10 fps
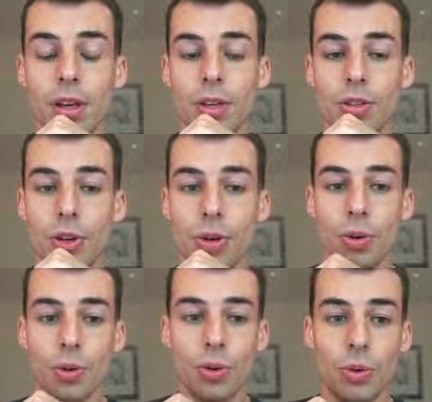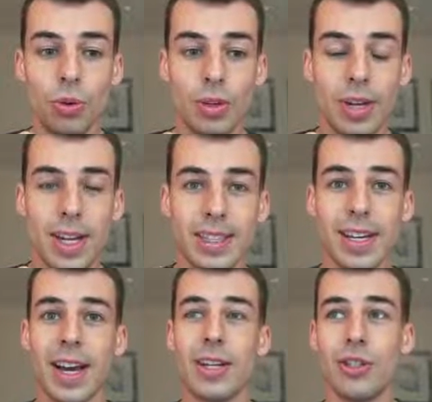So it's
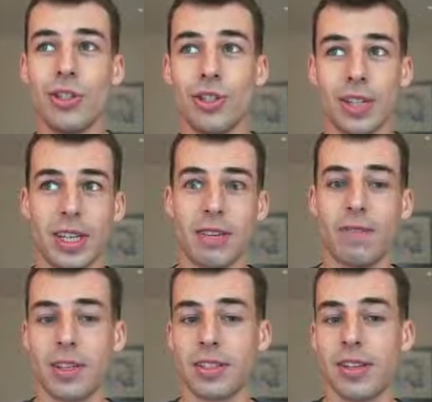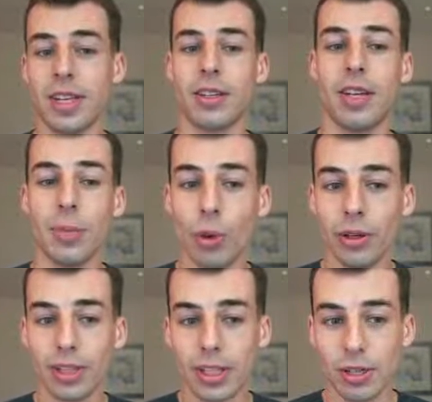not just like a fixed thing.
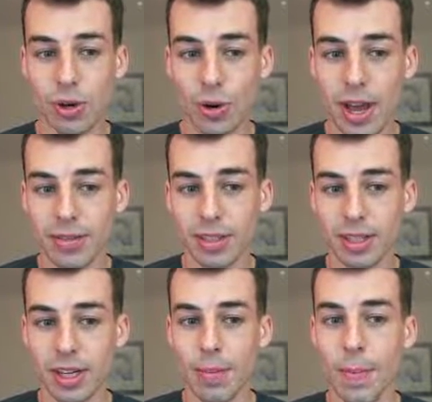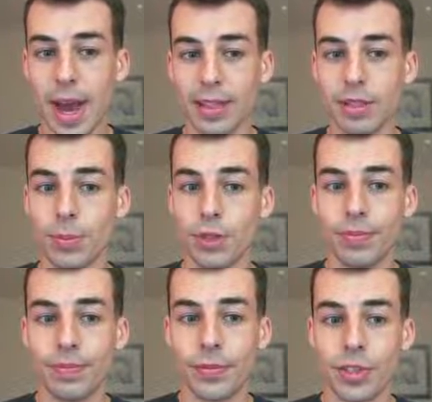Importantly, you don't have to delete a maximal
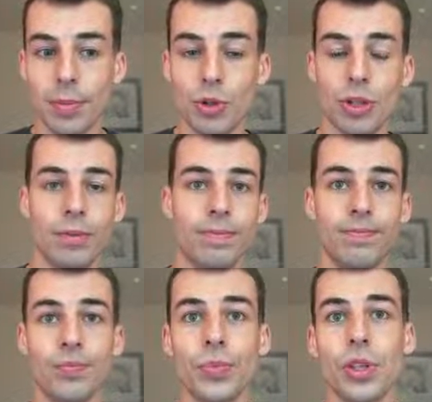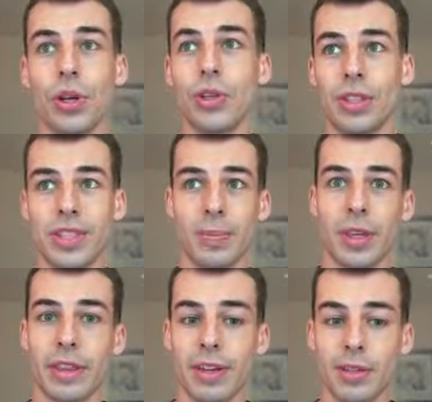substring. You can delete something
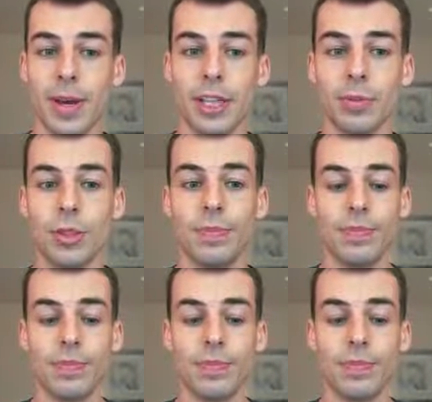that isn't maximal.